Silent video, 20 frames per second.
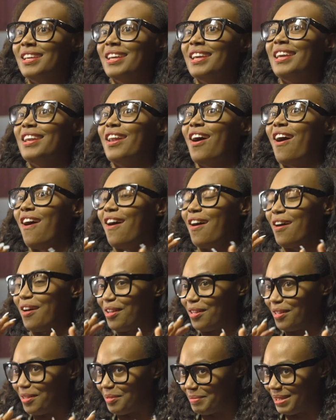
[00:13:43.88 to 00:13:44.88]
It
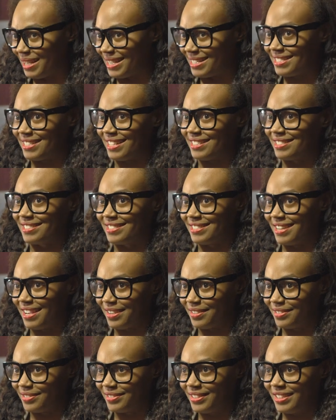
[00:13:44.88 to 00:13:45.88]
all makes sense
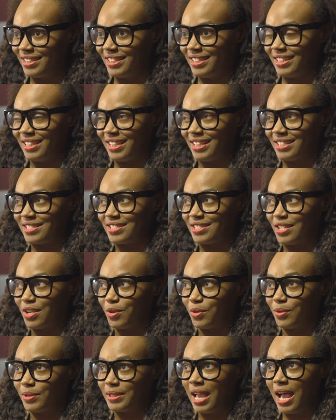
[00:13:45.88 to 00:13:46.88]
now. And
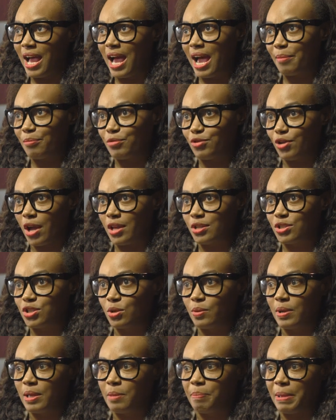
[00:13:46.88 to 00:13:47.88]
so, yeah, I'm drawn
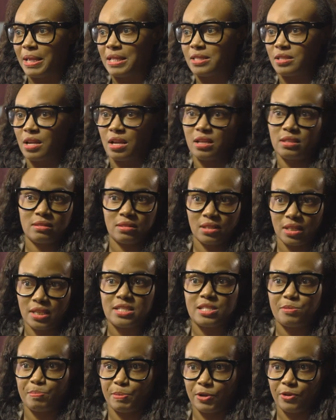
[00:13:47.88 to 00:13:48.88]
to it based on the
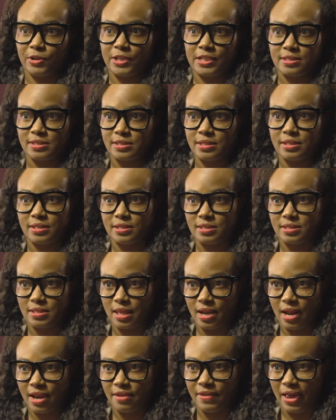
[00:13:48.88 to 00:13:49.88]
experiences
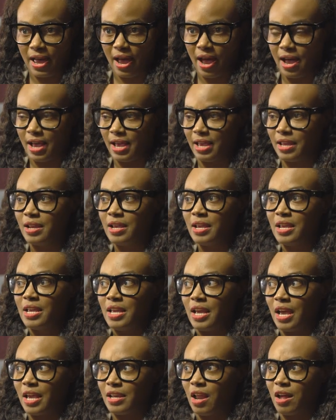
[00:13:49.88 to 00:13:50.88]
that I've had,
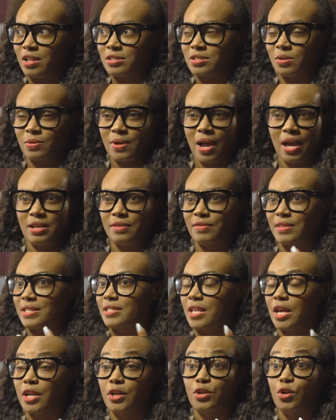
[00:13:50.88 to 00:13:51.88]
and also kind of
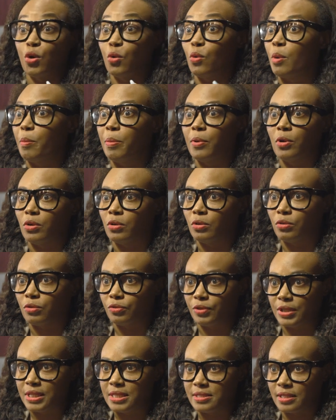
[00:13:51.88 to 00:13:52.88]
this unknowable
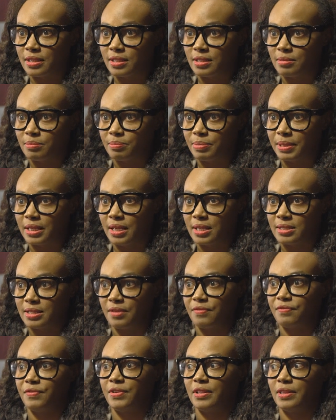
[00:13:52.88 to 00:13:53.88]
reason, because
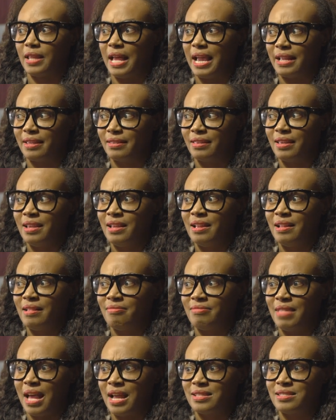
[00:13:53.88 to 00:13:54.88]
I feel like
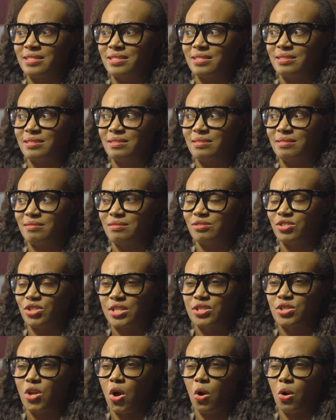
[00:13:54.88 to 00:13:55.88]
that's
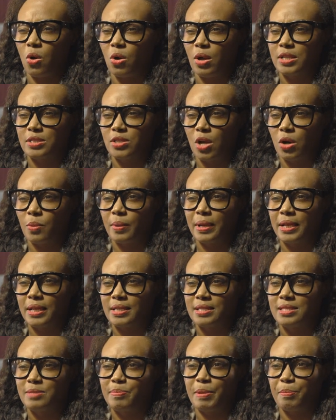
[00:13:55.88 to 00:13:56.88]
just all, it's
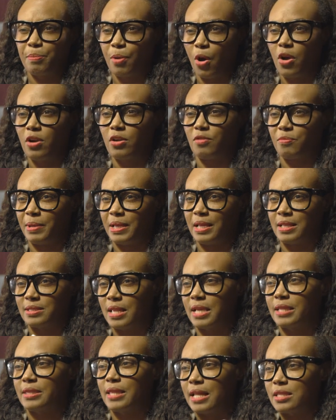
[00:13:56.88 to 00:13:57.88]
always been part of me. It's
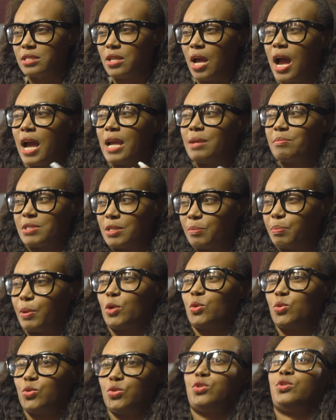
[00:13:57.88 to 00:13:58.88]
like that's, I'm
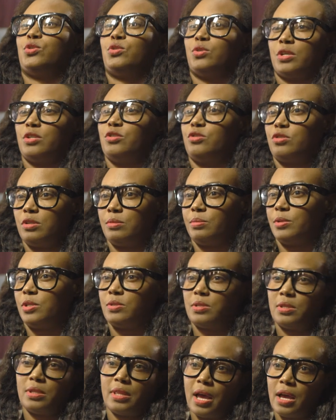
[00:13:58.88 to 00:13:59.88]
supposed to
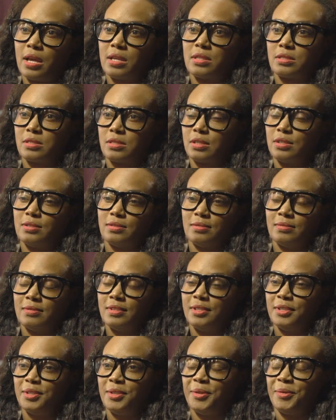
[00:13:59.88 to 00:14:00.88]
contribute to that. So
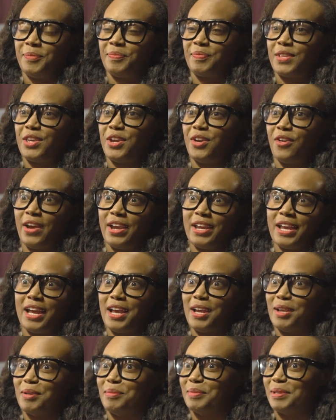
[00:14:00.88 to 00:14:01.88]
here I
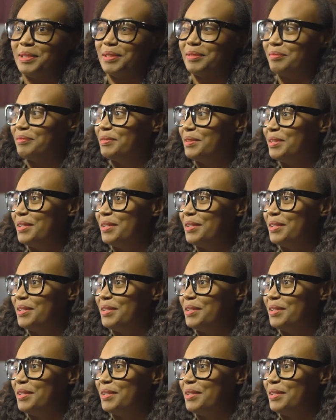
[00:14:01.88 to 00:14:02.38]
am, and